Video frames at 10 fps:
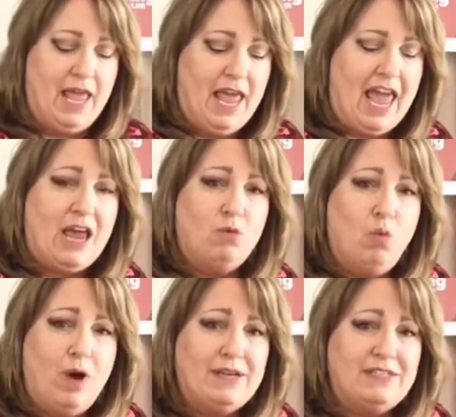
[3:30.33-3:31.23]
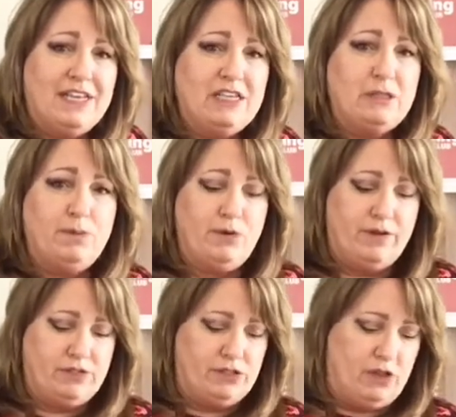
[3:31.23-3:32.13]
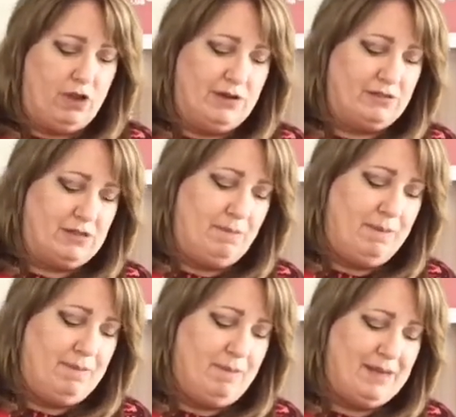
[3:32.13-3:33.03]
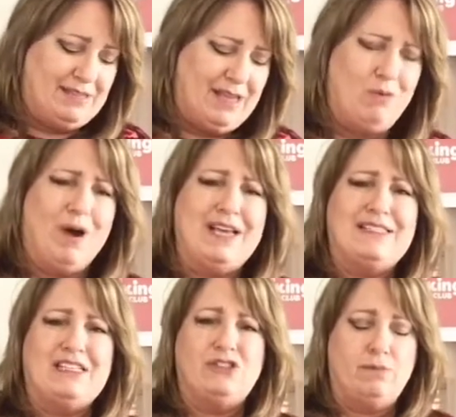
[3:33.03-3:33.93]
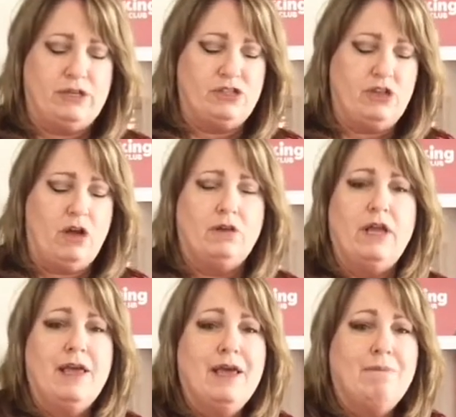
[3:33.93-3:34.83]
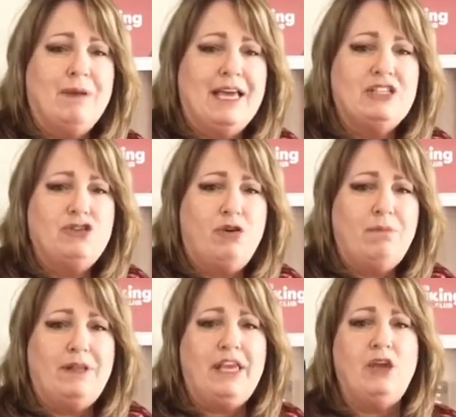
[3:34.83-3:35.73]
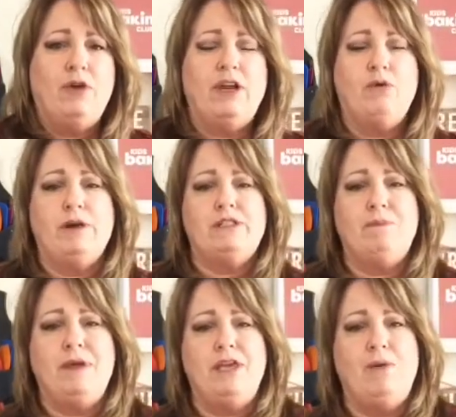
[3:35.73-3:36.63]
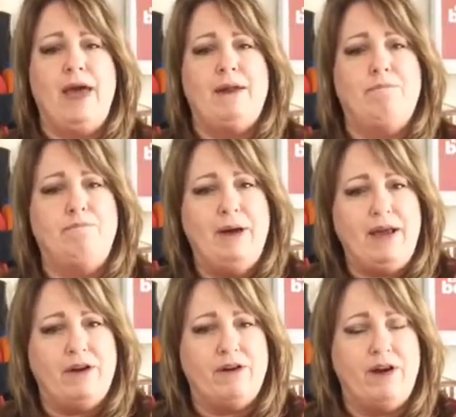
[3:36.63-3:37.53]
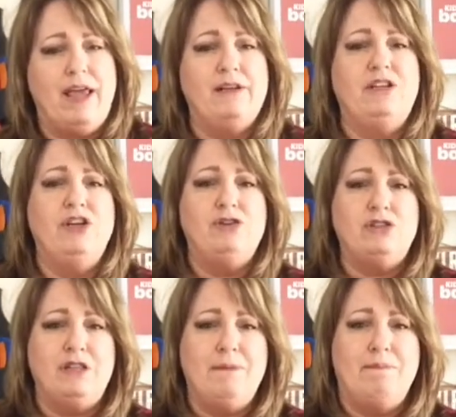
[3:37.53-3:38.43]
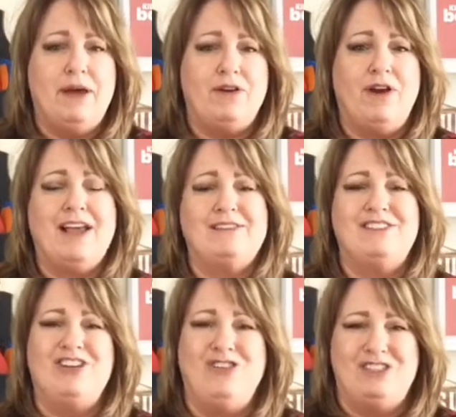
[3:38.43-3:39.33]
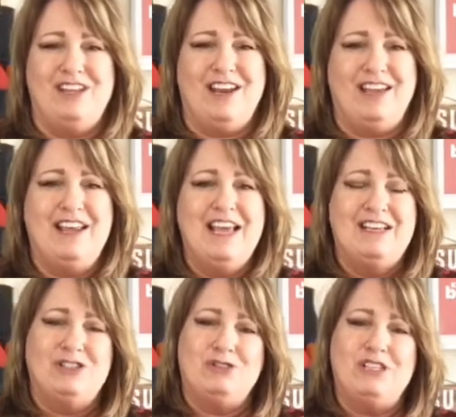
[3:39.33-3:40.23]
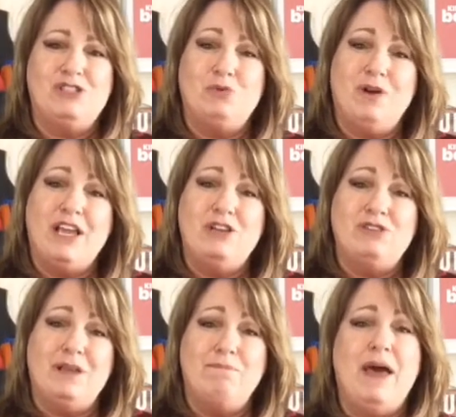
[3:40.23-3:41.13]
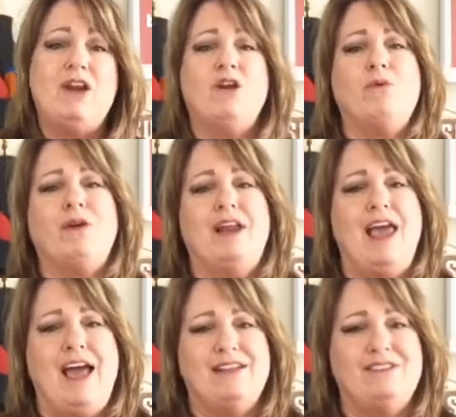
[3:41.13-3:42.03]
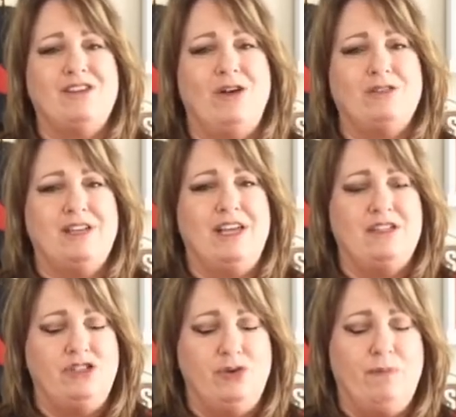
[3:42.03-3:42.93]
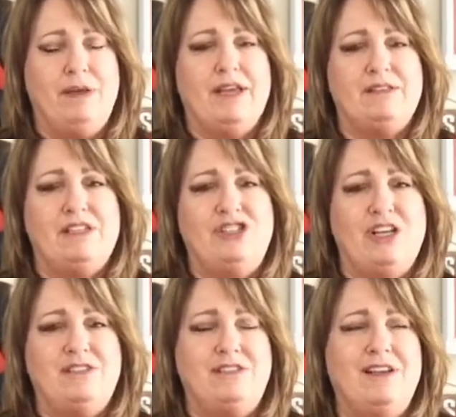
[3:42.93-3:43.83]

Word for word: and one teaspoon of salt. Now some people might say, why is that so much salt? Because normally you, in a recipe you add butter, and usually butter has salt in it. So since we're not using butter, we're gonna add salt into it because it just